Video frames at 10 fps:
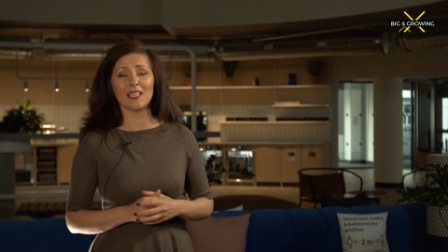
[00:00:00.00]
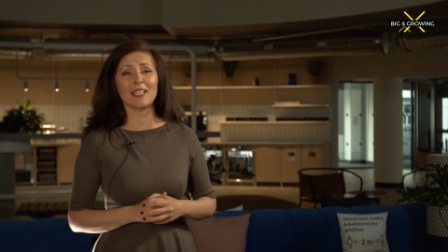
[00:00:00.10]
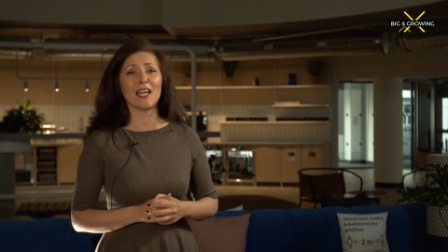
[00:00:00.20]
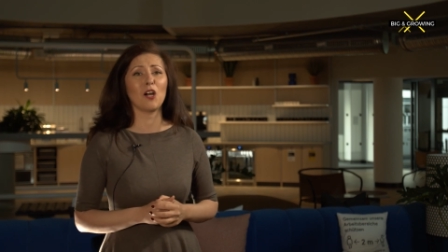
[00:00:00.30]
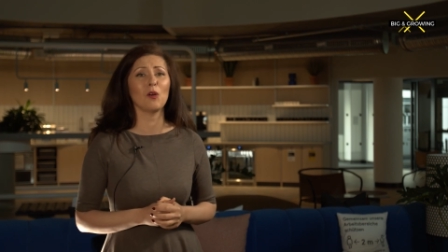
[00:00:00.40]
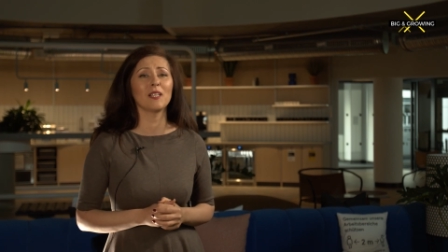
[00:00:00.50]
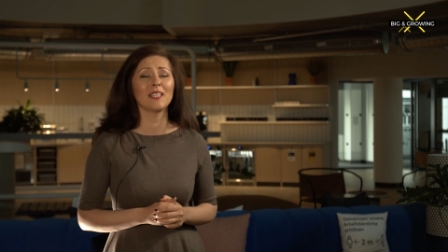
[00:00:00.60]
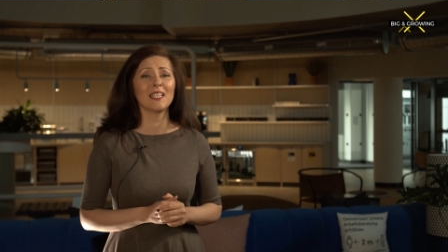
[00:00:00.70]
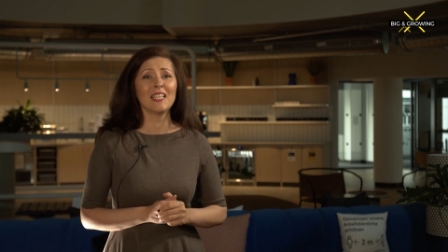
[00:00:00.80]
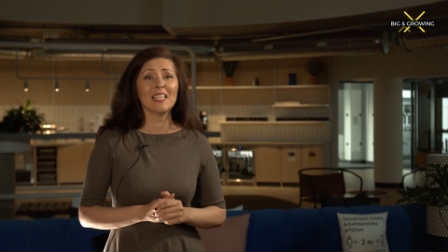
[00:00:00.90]
Now,
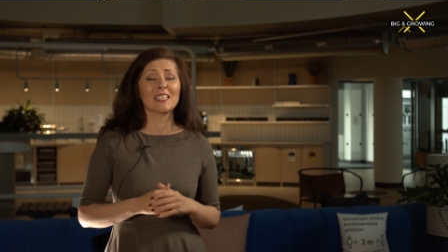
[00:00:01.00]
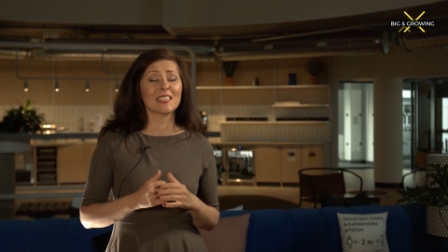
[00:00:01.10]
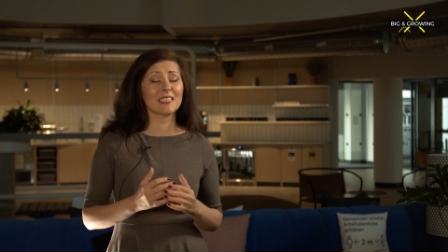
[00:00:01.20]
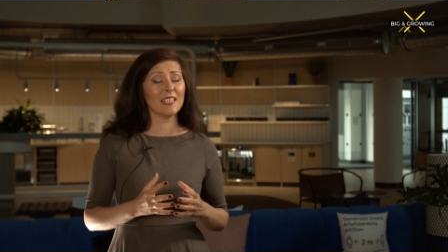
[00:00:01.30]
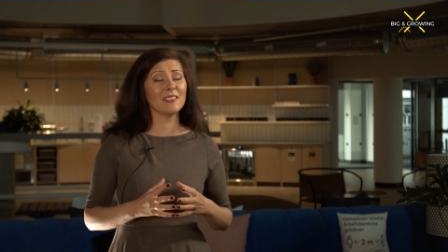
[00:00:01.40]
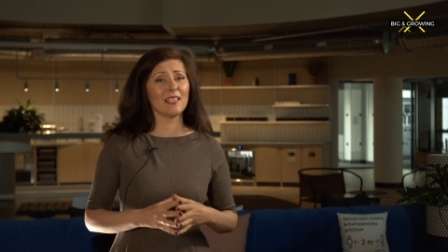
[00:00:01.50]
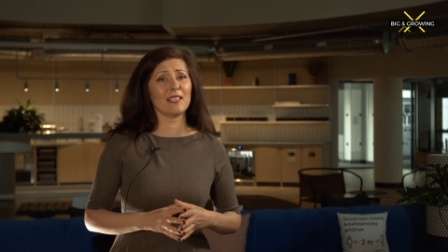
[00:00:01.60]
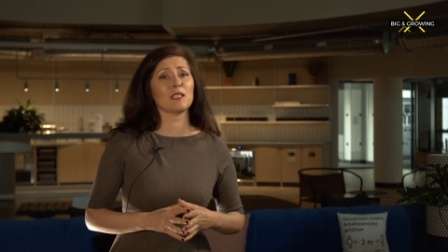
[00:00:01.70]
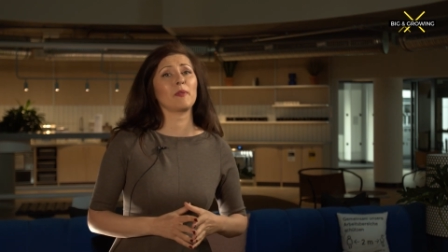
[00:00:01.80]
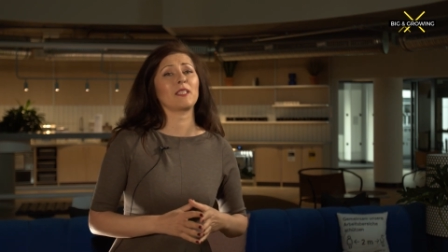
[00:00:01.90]
the second
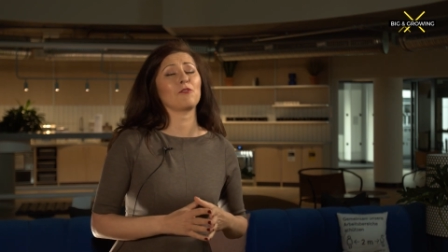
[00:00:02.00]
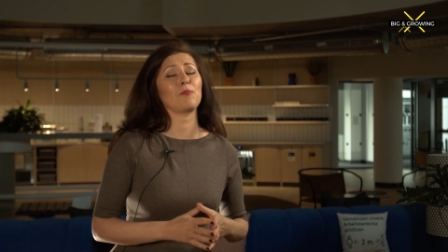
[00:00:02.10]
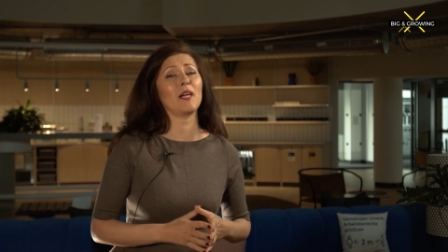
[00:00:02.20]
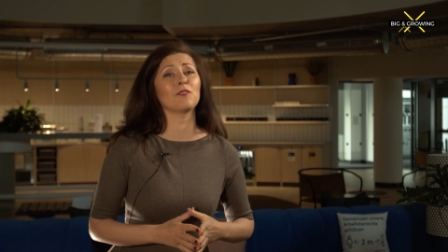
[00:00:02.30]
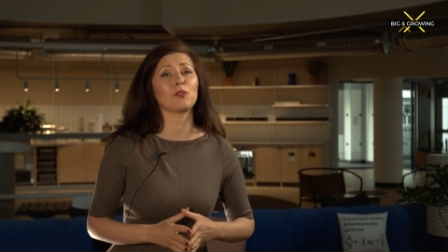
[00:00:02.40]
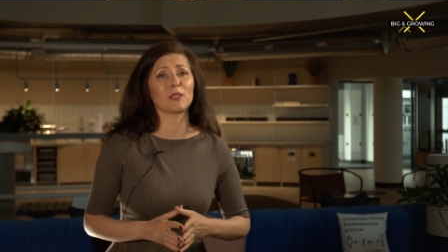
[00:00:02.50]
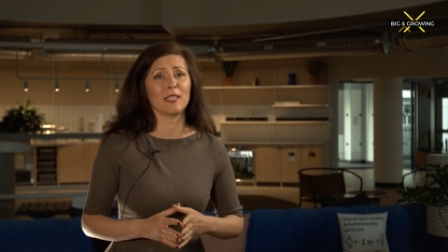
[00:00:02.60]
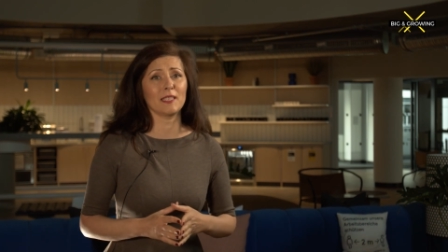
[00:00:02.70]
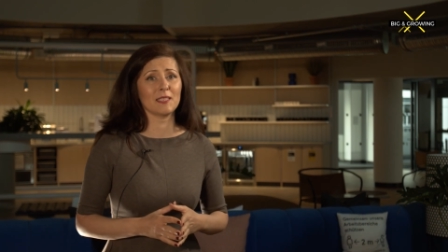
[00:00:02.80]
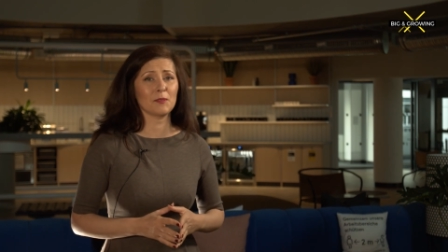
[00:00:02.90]
aspect of
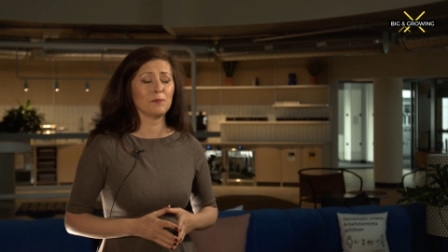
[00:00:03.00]
mindfulness,